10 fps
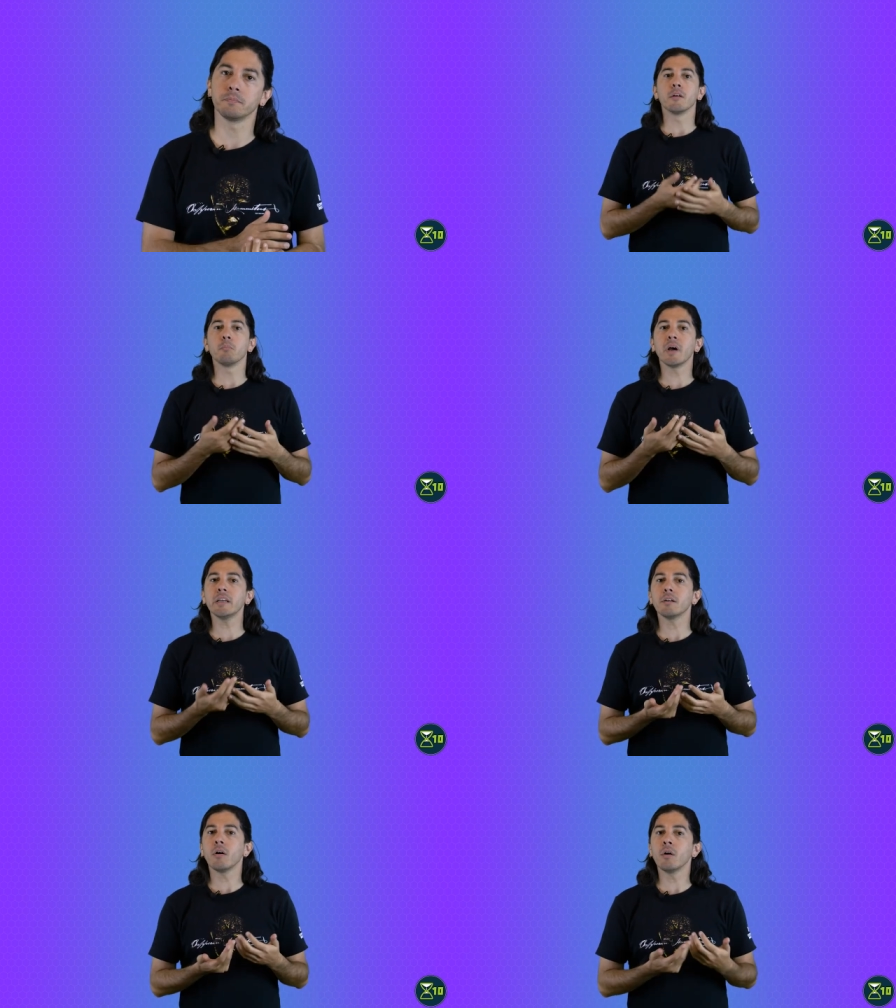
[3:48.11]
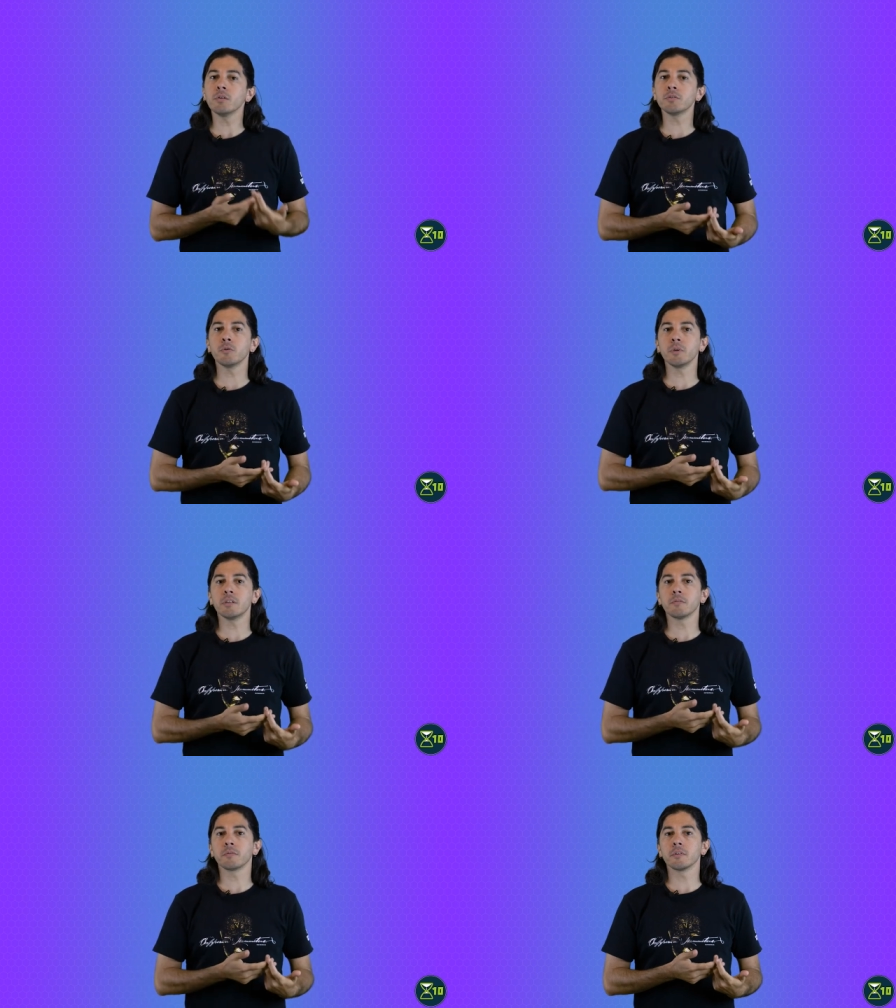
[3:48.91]
There might also be
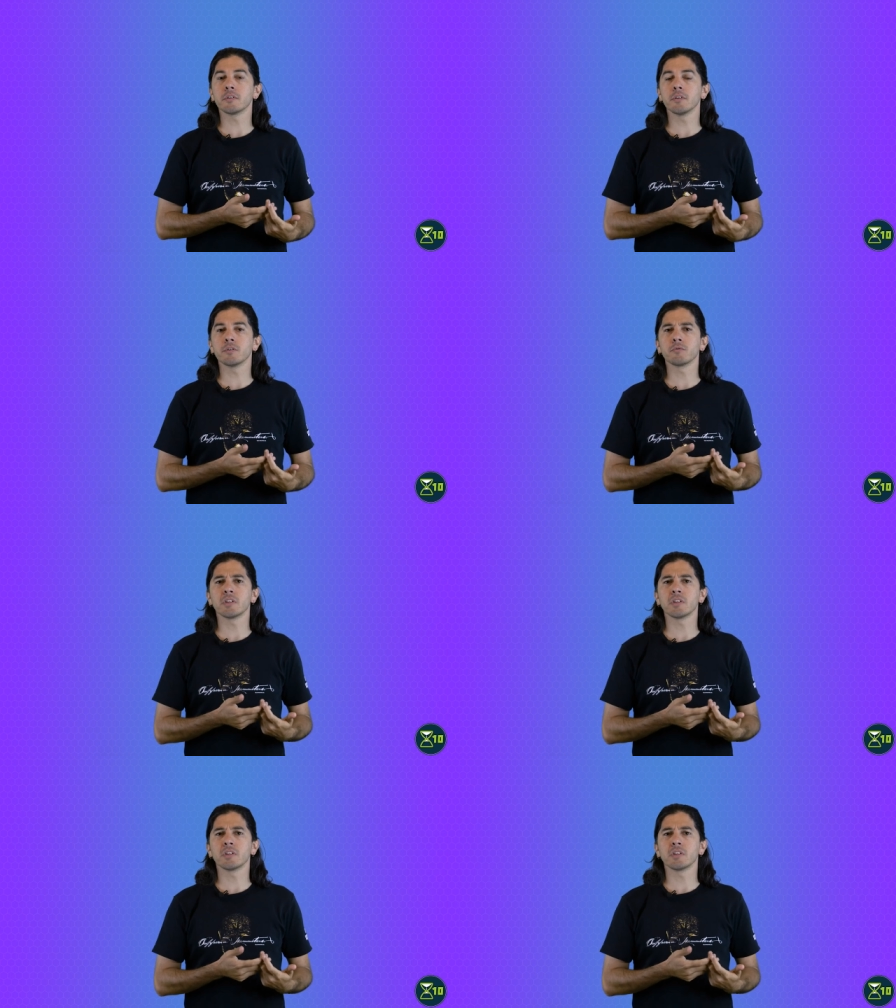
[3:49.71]
differences